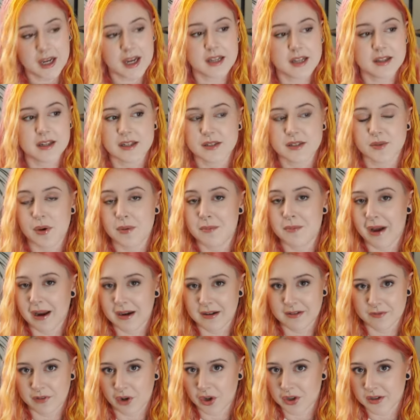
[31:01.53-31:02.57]
And that's where
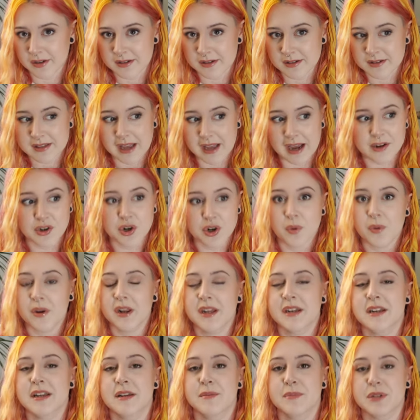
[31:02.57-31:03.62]
mindful is. I know what I
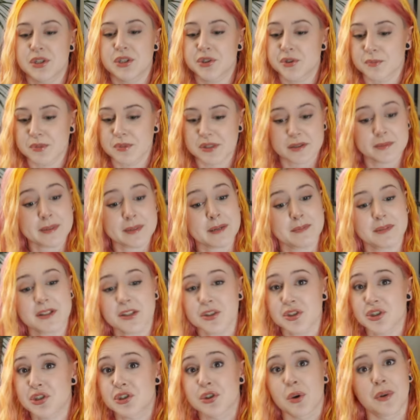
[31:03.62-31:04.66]
need to be doing, but sometimes I
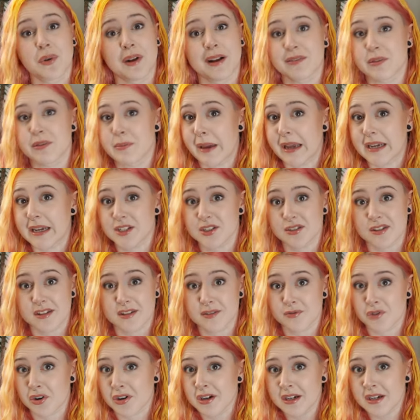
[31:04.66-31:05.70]
just don't have the patience
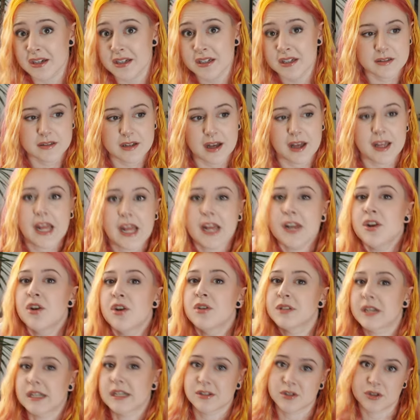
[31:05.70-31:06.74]
for it. And I know
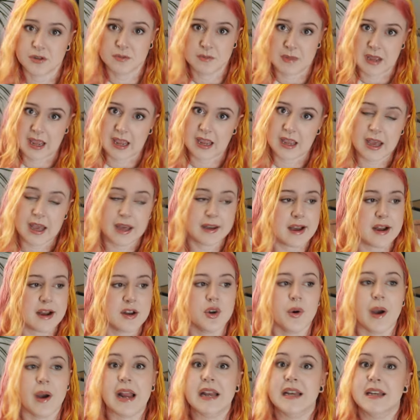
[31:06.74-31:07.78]
that's on me. And I
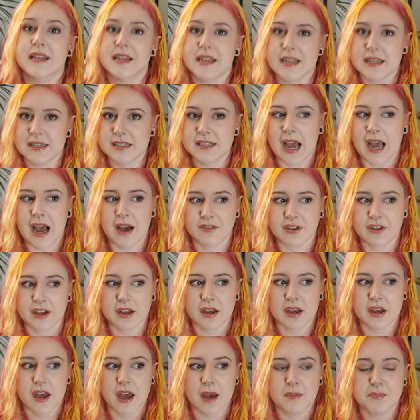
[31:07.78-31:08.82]
know I need to have it.
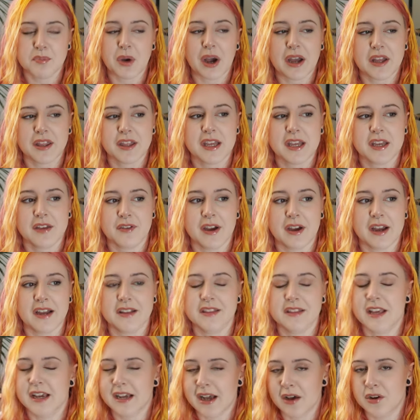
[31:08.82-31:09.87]
But I think if I had
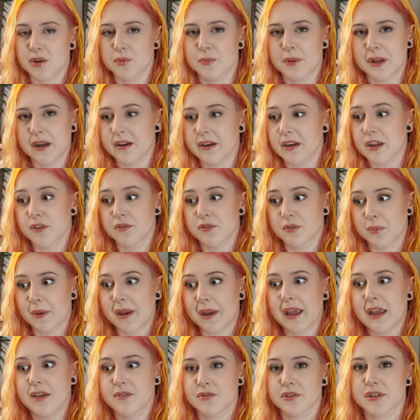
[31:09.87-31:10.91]
the accountability of a
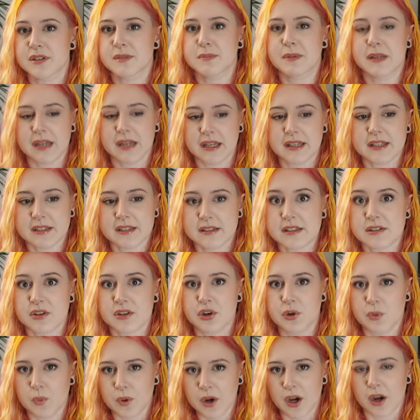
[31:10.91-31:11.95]
behaviorist being like, this is going
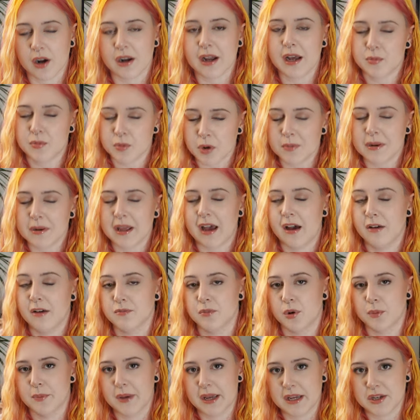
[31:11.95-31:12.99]
to work, I'd probably have
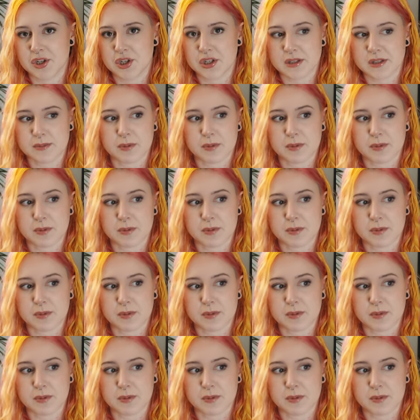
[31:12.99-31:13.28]
more patience.